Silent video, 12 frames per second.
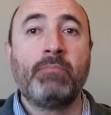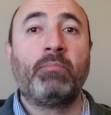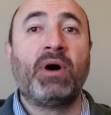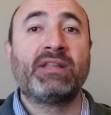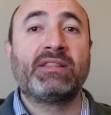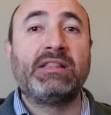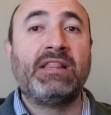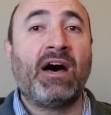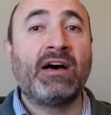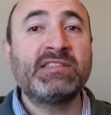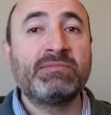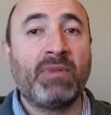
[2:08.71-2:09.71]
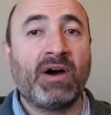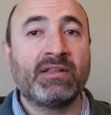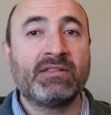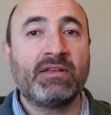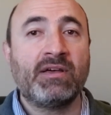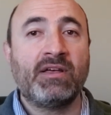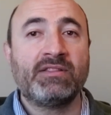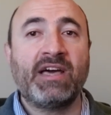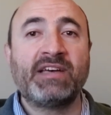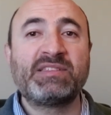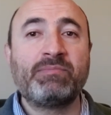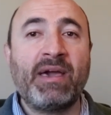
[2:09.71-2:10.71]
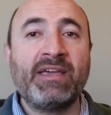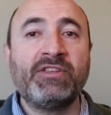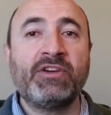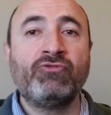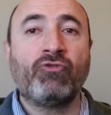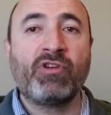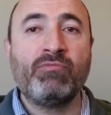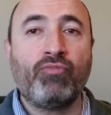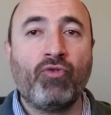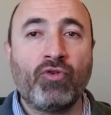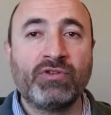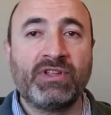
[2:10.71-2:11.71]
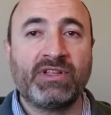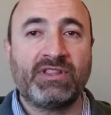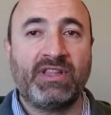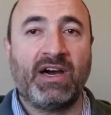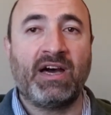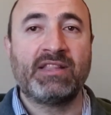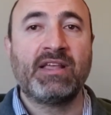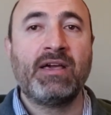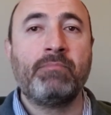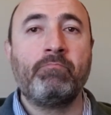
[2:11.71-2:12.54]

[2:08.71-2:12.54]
But last month, Tesmanian reported that